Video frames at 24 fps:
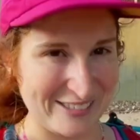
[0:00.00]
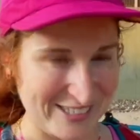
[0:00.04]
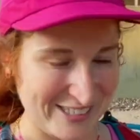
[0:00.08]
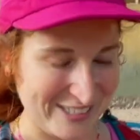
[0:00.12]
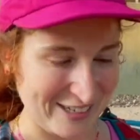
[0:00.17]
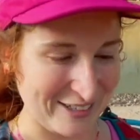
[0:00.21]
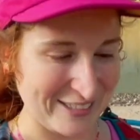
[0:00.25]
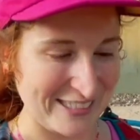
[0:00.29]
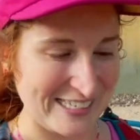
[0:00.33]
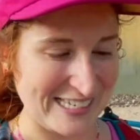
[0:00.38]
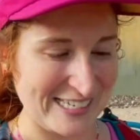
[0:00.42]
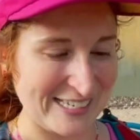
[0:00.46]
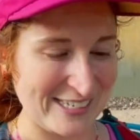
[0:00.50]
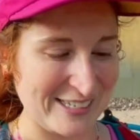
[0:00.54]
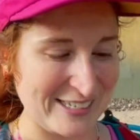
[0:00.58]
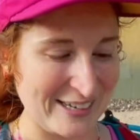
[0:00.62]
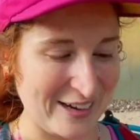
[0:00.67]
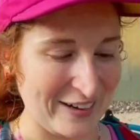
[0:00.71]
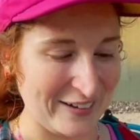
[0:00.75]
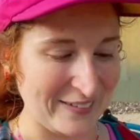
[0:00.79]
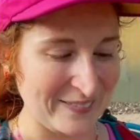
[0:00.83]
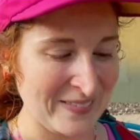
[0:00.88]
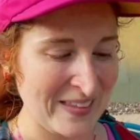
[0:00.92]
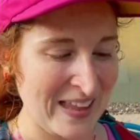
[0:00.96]
salty,
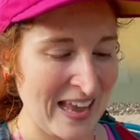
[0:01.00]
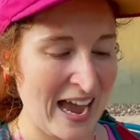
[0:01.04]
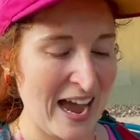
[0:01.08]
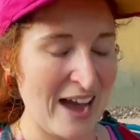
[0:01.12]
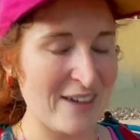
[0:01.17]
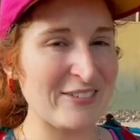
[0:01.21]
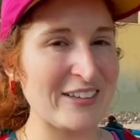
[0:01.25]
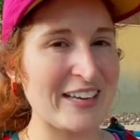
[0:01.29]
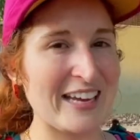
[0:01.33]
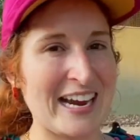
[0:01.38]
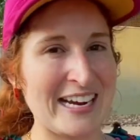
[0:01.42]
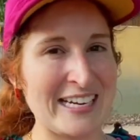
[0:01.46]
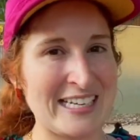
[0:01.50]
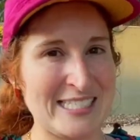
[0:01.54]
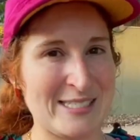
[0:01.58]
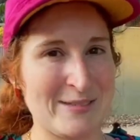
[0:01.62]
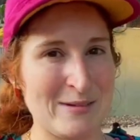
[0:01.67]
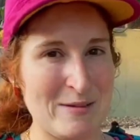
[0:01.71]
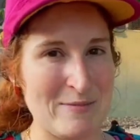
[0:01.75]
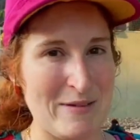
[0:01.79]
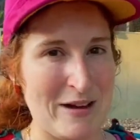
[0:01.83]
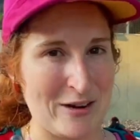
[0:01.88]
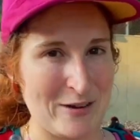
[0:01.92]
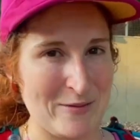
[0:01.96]
so I feel like I need to be
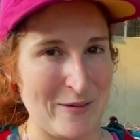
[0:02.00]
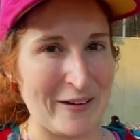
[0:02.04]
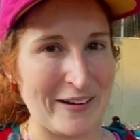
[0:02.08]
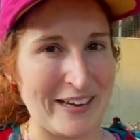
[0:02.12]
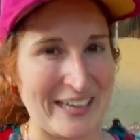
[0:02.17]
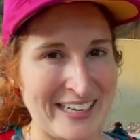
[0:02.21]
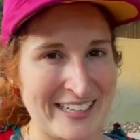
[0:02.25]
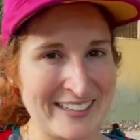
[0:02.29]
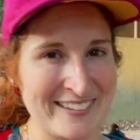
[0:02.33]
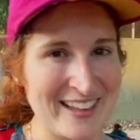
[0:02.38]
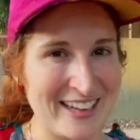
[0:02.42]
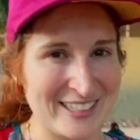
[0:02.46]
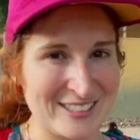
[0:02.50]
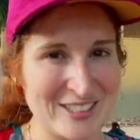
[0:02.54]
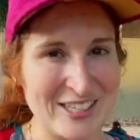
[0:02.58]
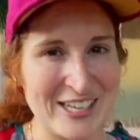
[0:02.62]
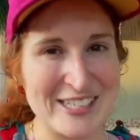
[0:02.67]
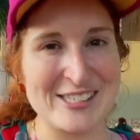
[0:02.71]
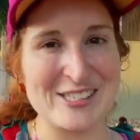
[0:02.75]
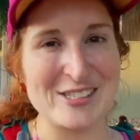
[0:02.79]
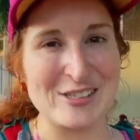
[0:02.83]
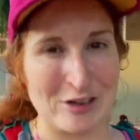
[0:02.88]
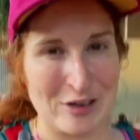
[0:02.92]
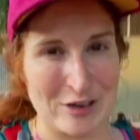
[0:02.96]
better about getting electrolytes
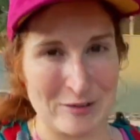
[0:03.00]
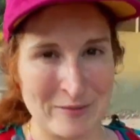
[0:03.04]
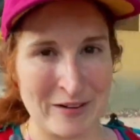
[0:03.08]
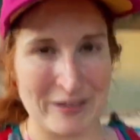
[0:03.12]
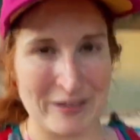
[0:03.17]
during my